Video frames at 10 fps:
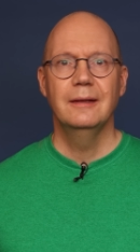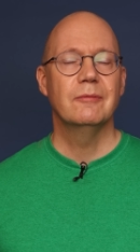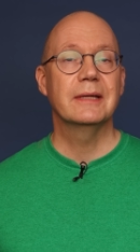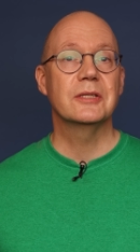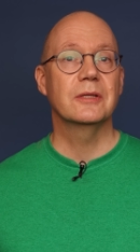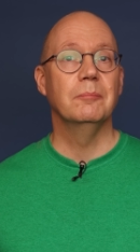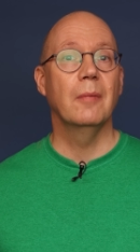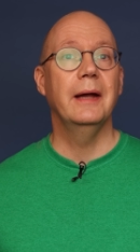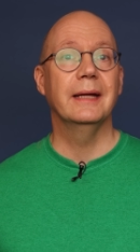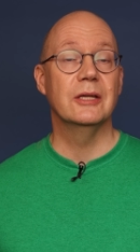Registered
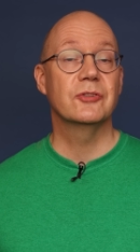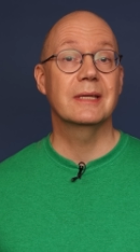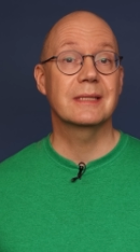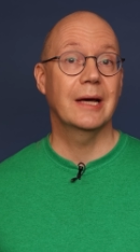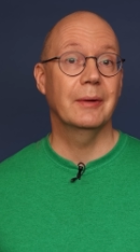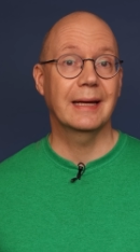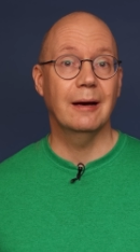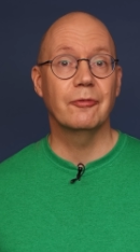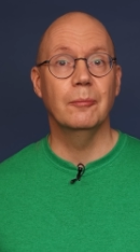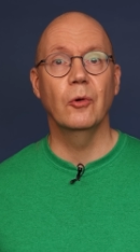mining interests now
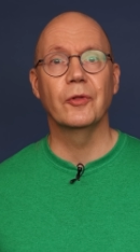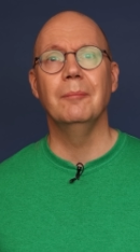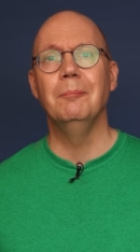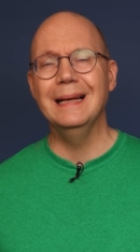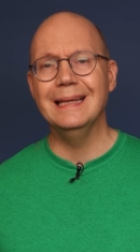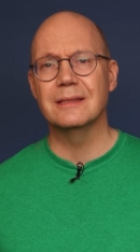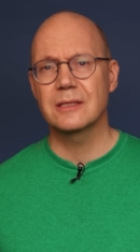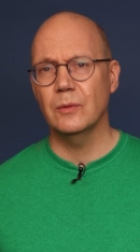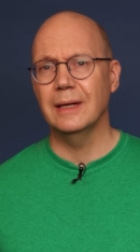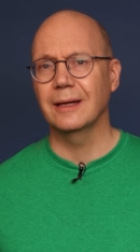account for more than a million
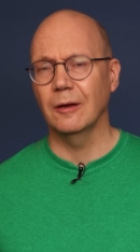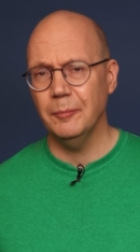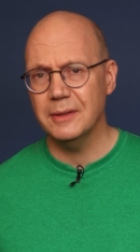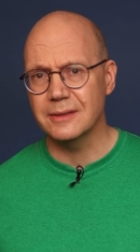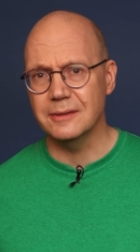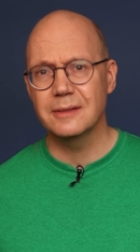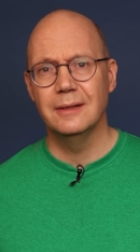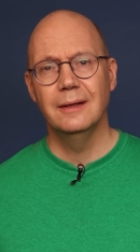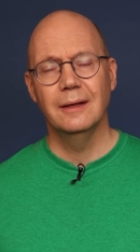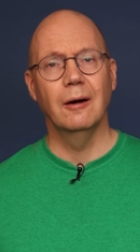square kilometres
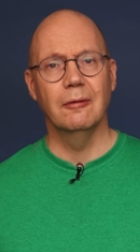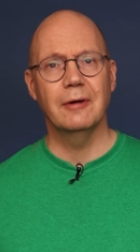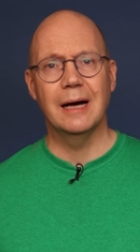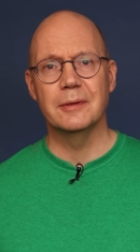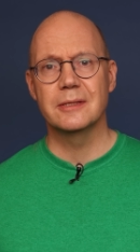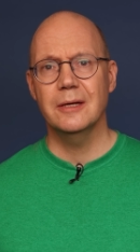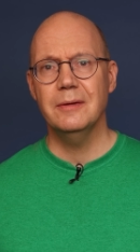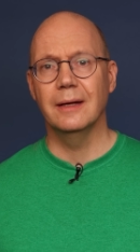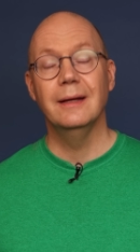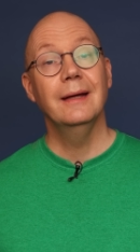of
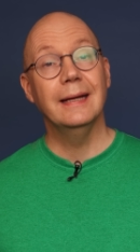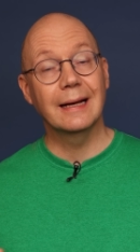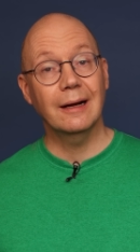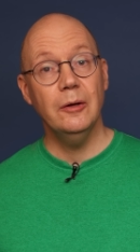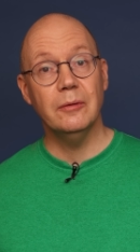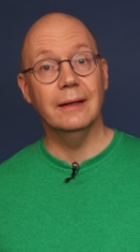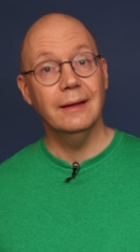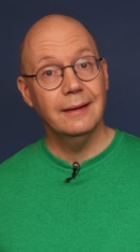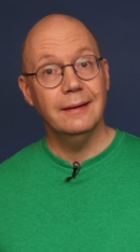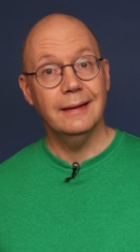Amazonia,
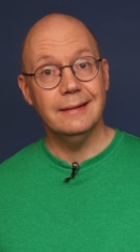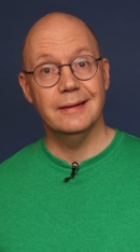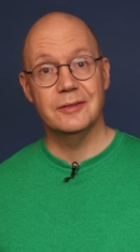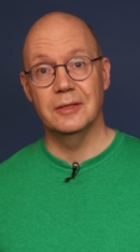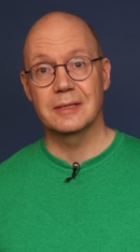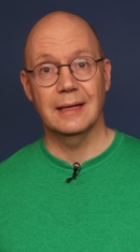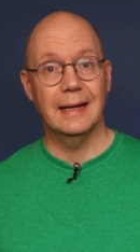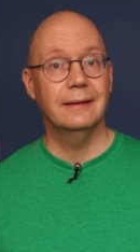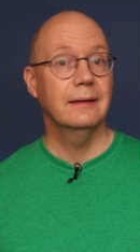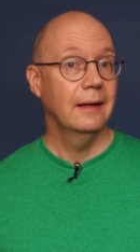including indigenous
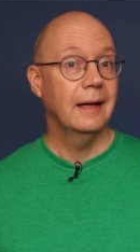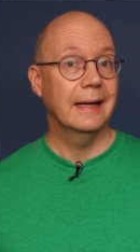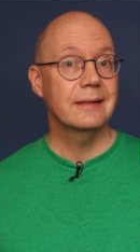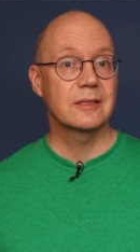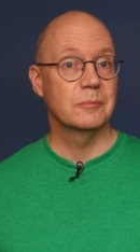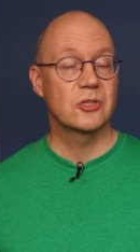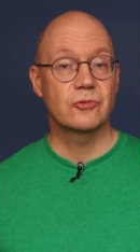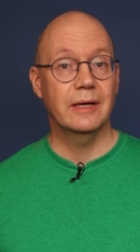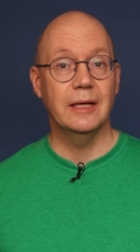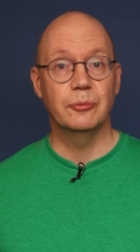land and some
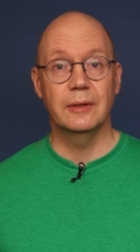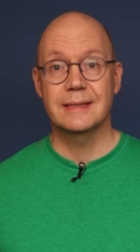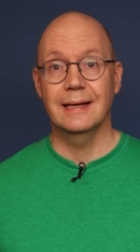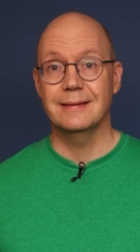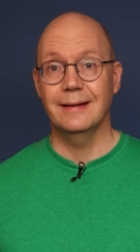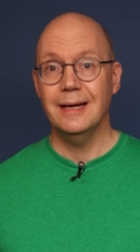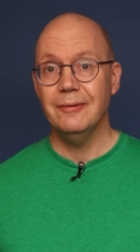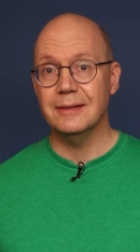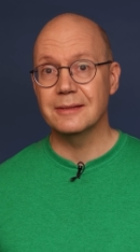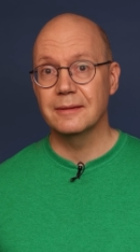strictly protected
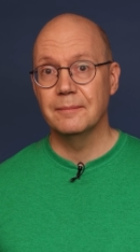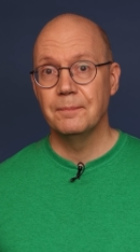areas.